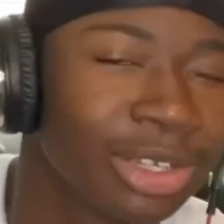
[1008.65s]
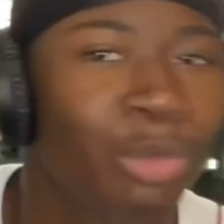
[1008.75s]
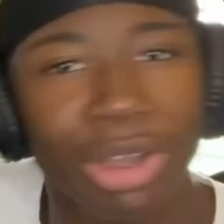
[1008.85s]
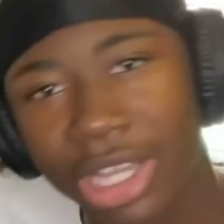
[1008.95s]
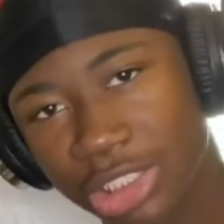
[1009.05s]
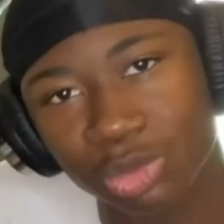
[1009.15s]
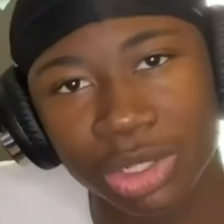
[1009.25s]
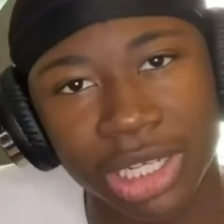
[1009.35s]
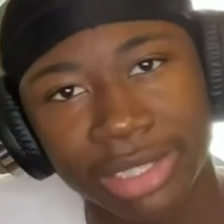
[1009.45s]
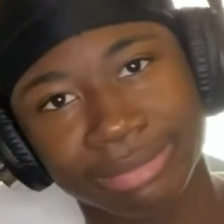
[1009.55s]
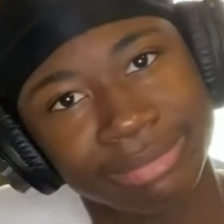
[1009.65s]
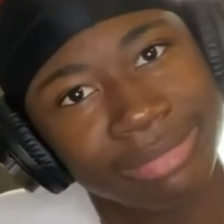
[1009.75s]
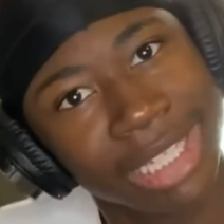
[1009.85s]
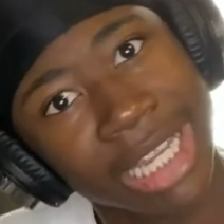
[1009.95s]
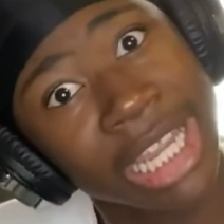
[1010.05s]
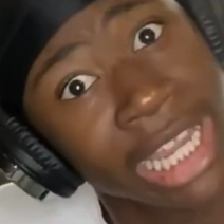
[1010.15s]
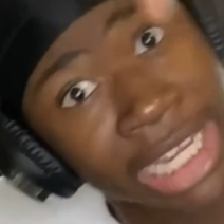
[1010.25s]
Well, guess what? It